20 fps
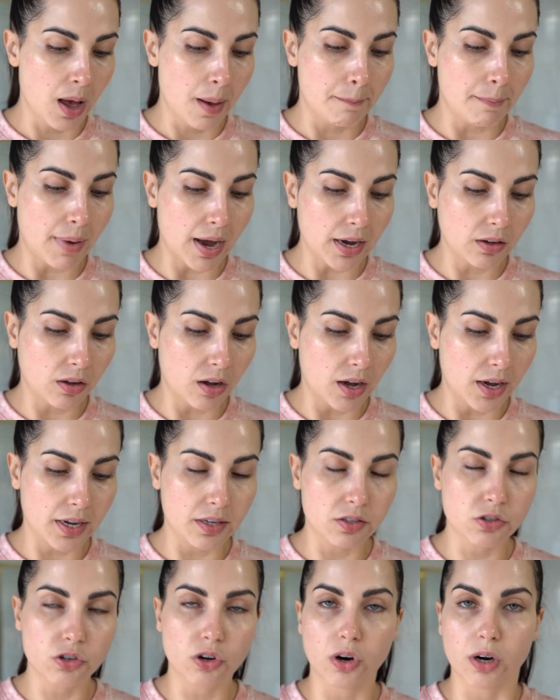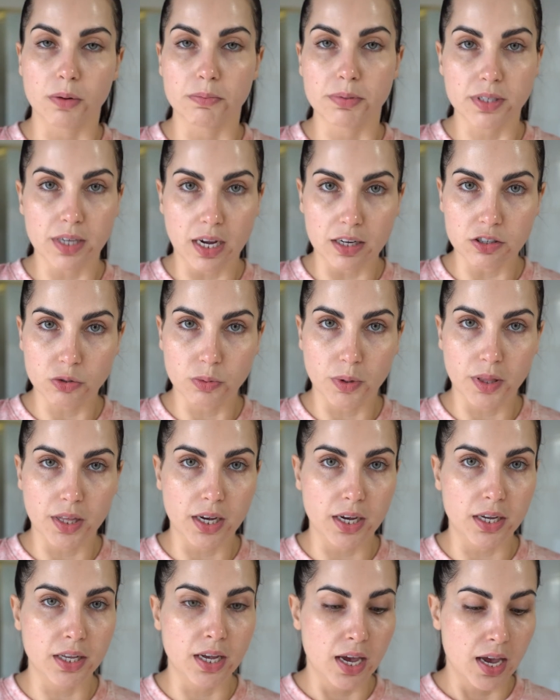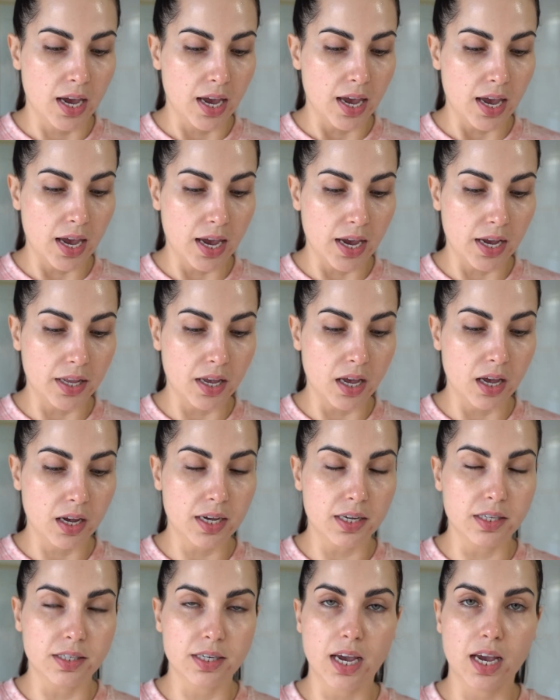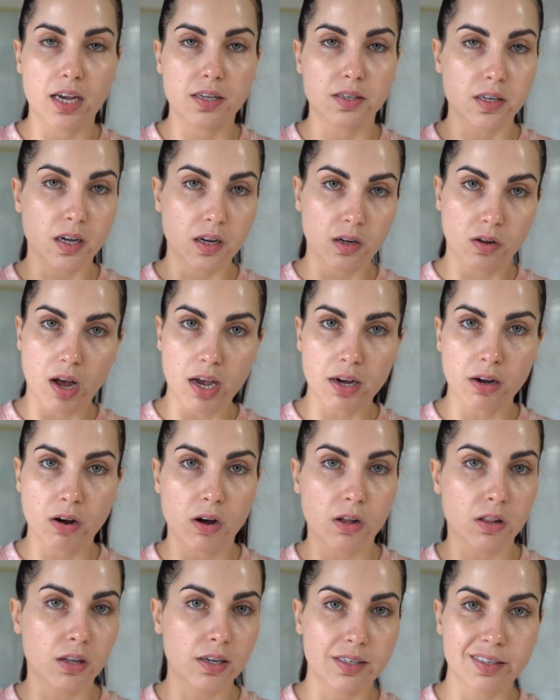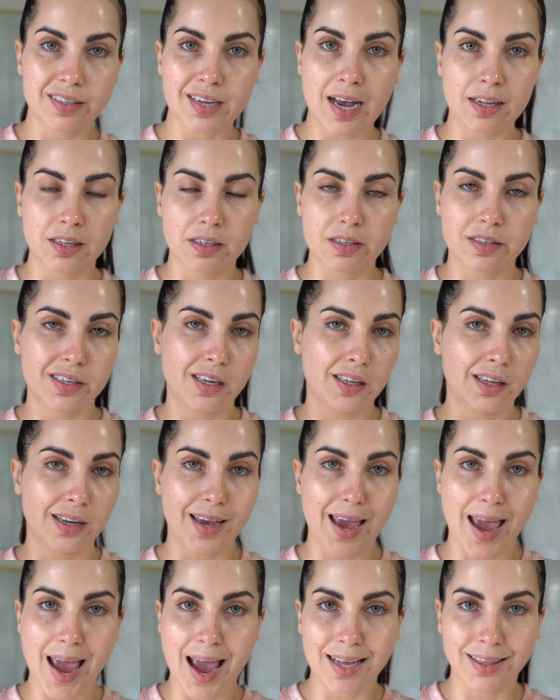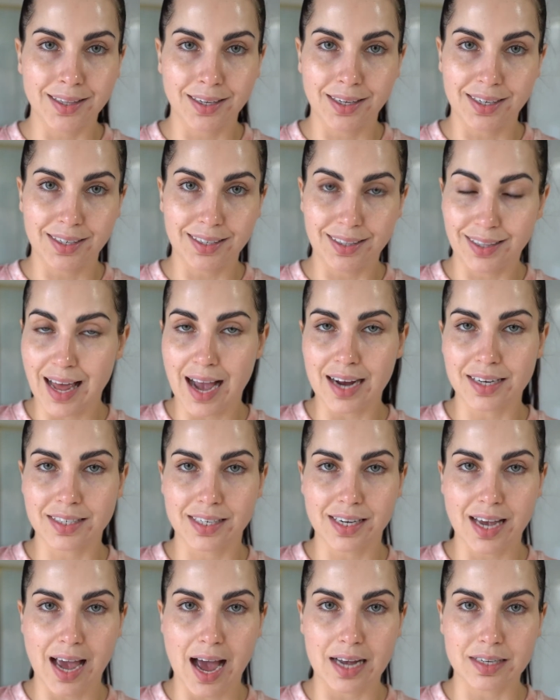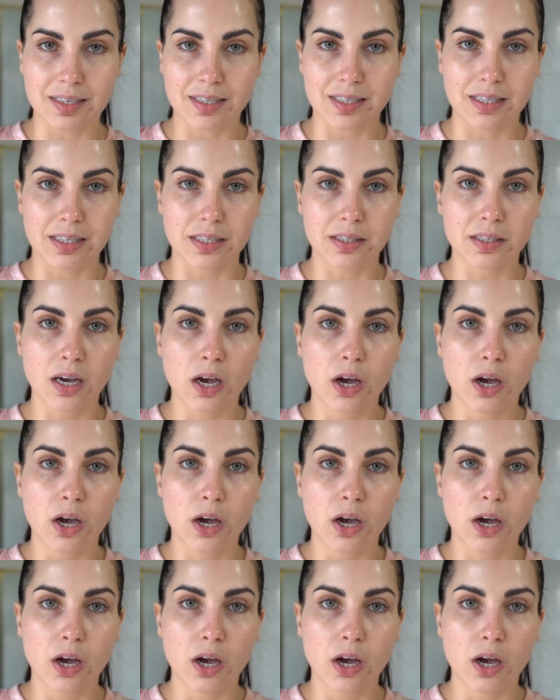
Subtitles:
My clients are obsessed with it. It contains glycolic, salicylic, and lactic acid.